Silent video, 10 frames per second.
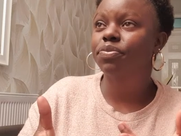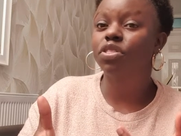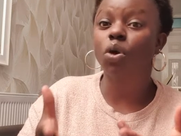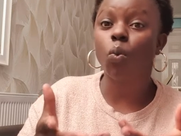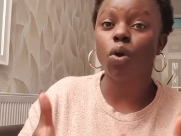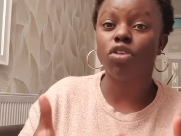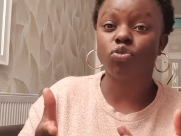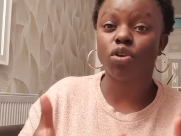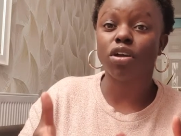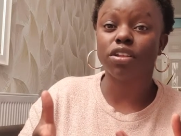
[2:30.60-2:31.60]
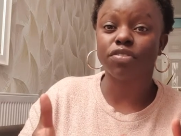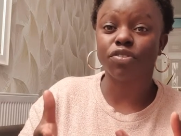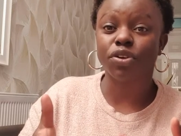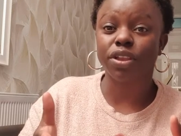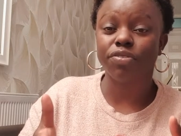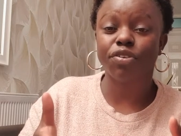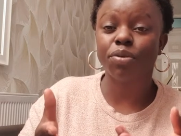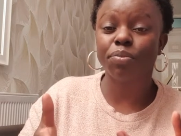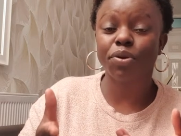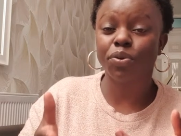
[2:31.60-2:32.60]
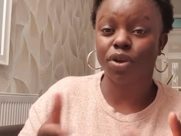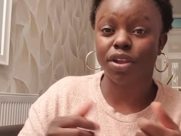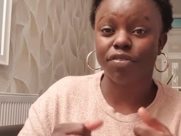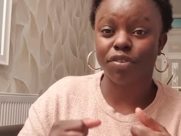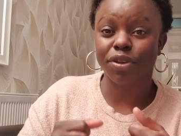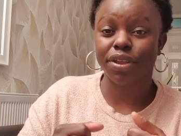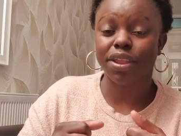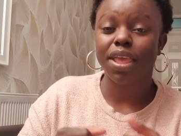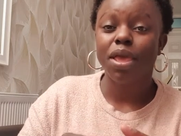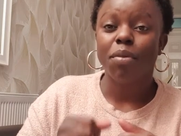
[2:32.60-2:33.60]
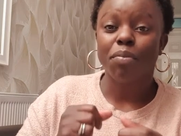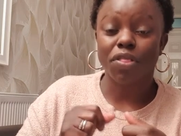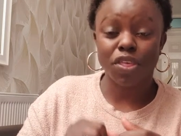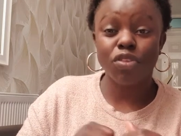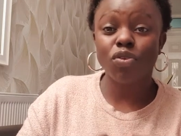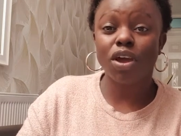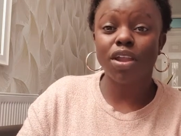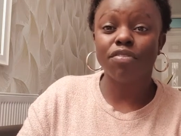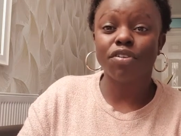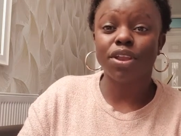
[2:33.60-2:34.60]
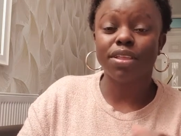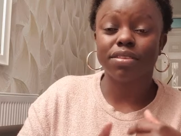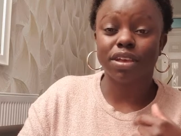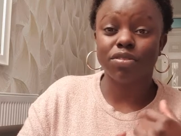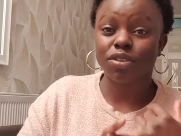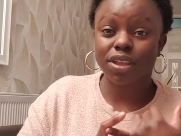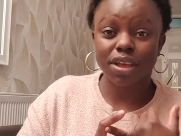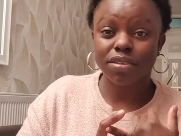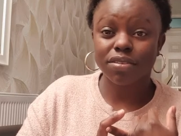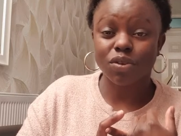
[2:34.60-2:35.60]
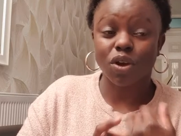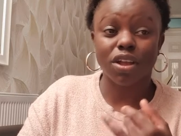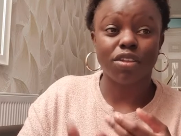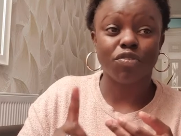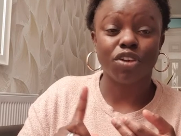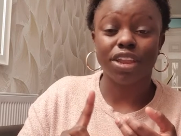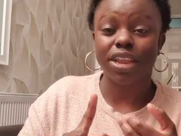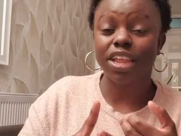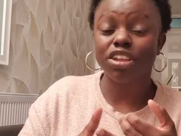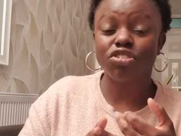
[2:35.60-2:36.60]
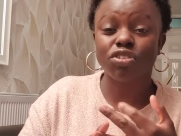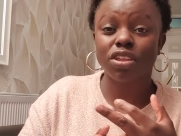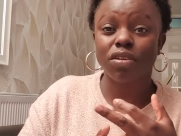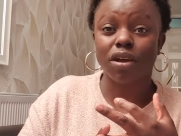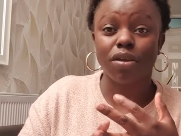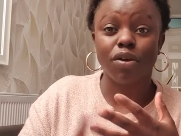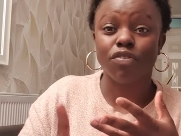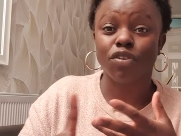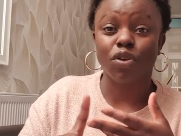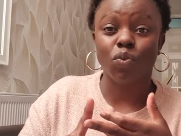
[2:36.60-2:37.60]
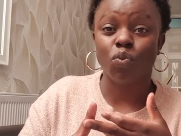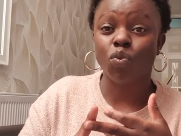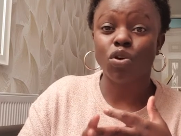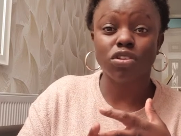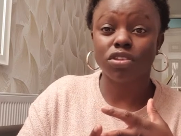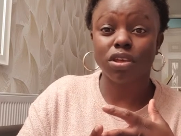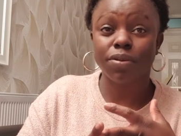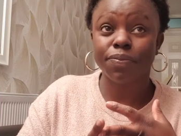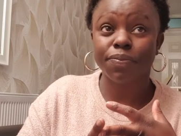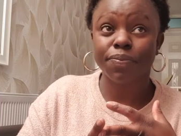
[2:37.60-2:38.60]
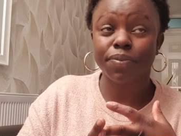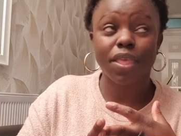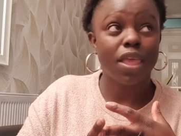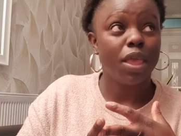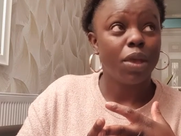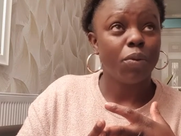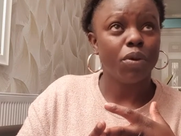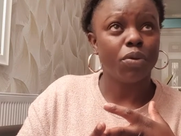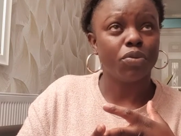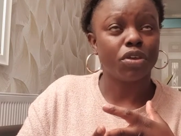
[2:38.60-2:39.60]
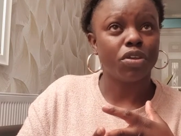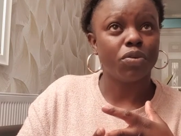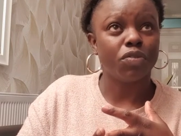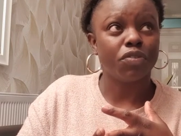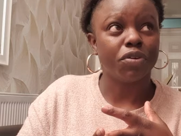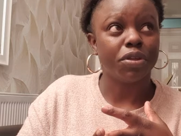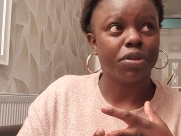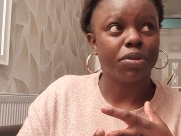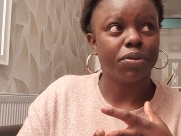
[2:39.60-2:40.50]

The ones you can't avoid. Phone bill you can avoid. But things you can't avoid is council tax. You can't avoid electric. You cannot avoid water. What else can't you avoid?